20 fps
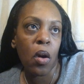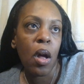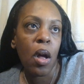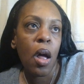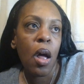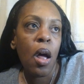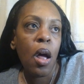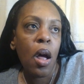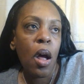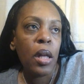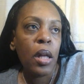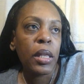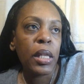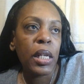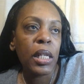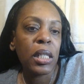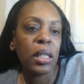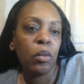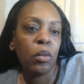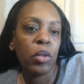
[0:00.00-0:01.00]
this
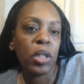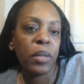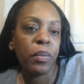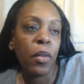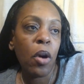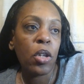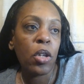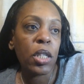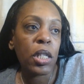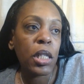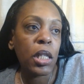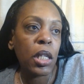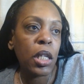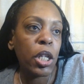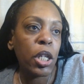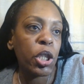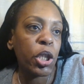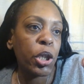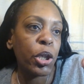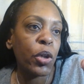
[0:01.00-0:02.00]
smells good too
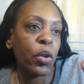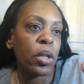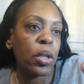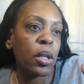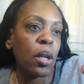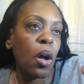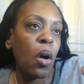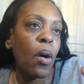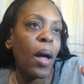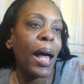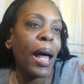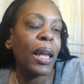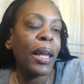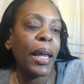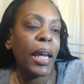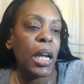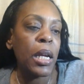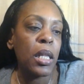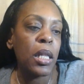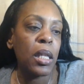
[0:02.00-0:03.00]
so i like
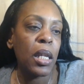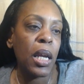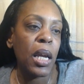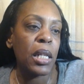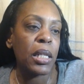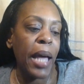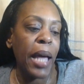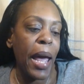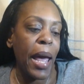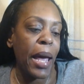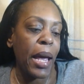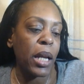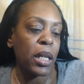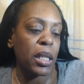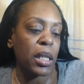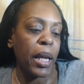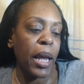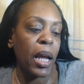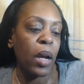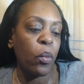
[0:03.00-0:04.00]
anything that has like
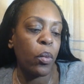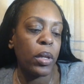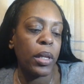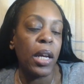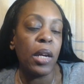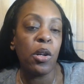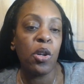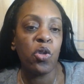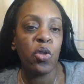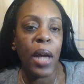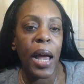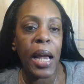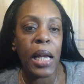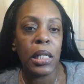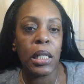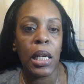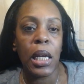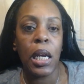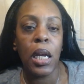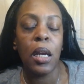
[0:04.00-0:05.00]
with energizing
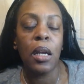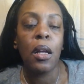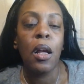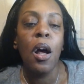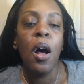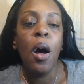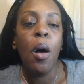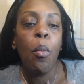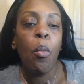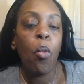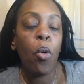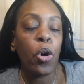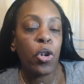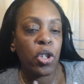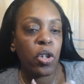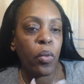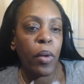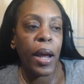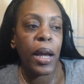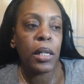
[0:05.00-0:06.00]

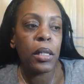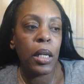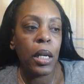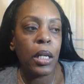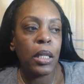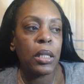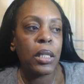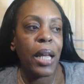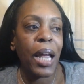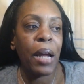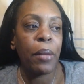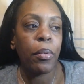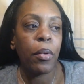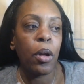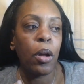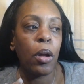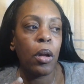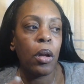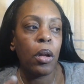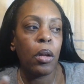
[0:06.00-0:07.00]
moisturizing type
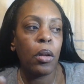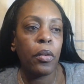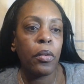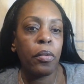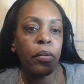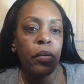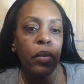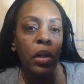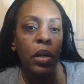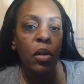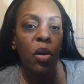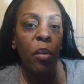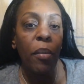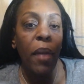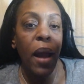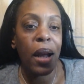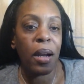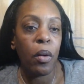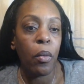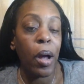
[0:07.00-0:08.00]
of you know body
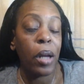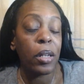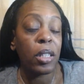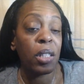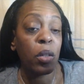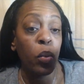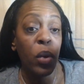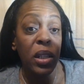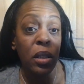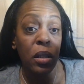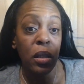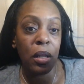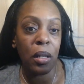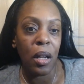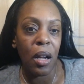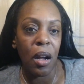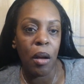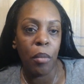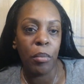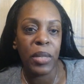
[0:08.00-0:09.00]
washes with um,
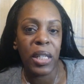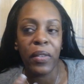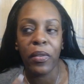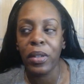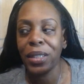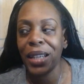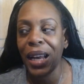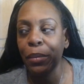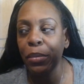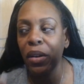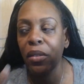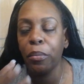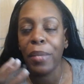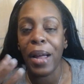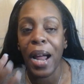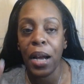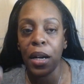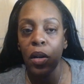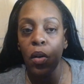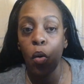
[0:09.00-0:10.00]
different type of body
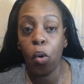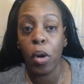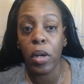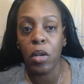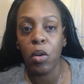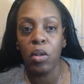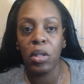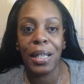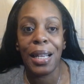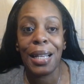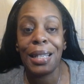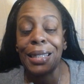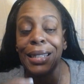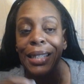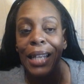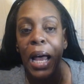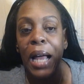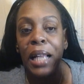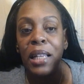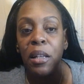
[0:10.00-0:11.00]
oils inside the
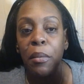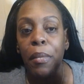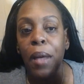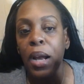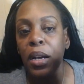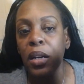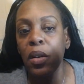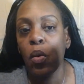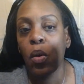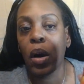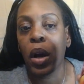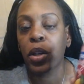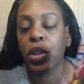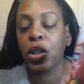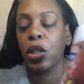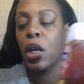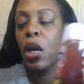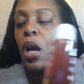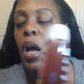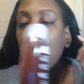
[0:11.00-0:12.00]
body wash
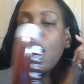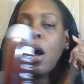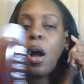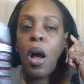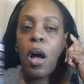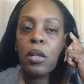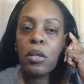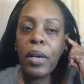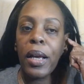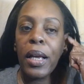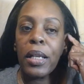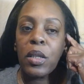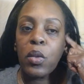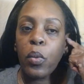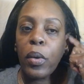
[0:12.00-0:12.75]
also as well